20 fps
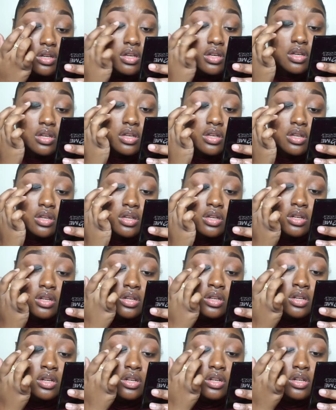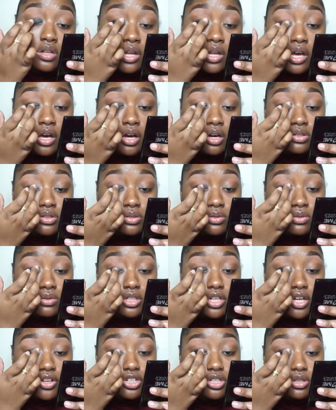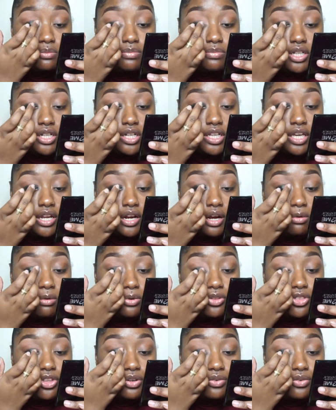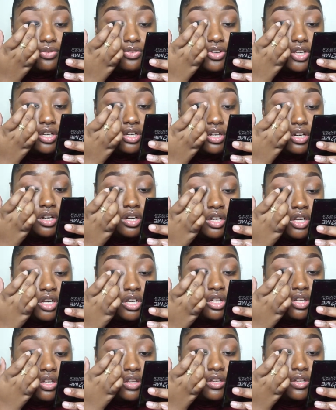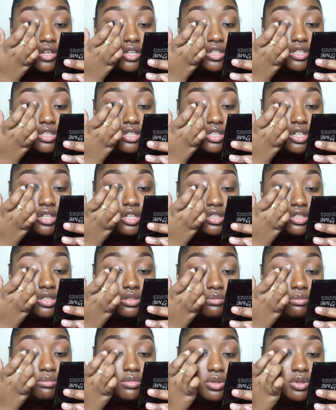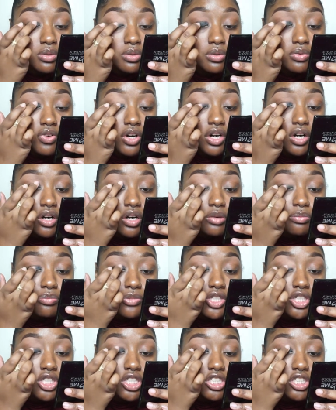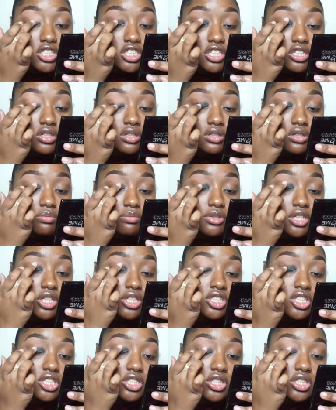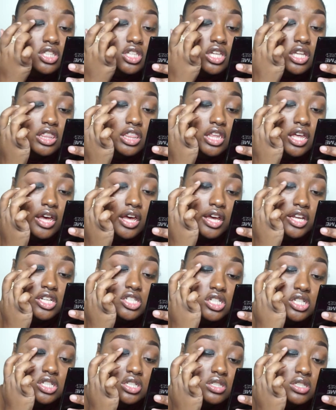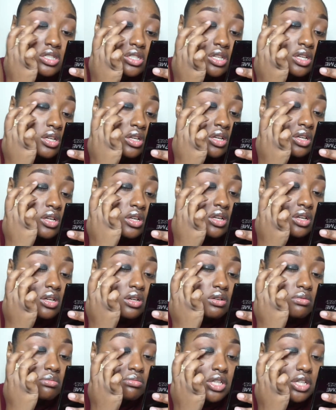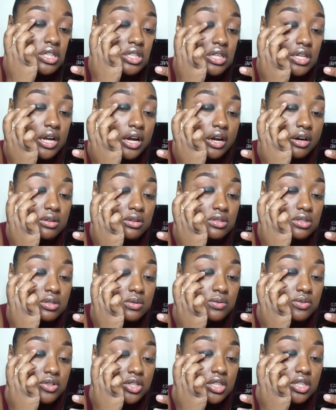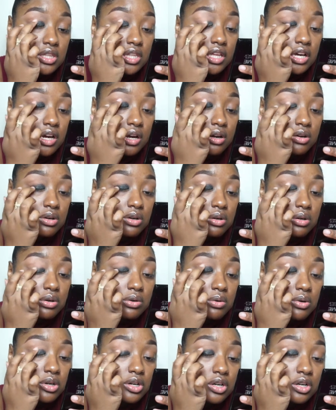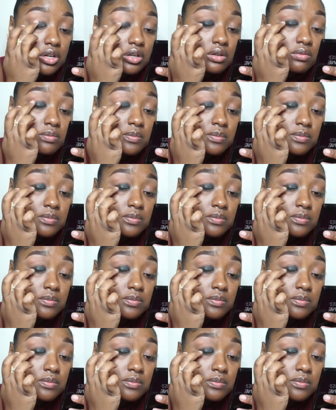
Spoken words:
And now that you're blending it out with your finger, you can start to move up just a little bit just to get the edges blended out. Don't forget the outer corner.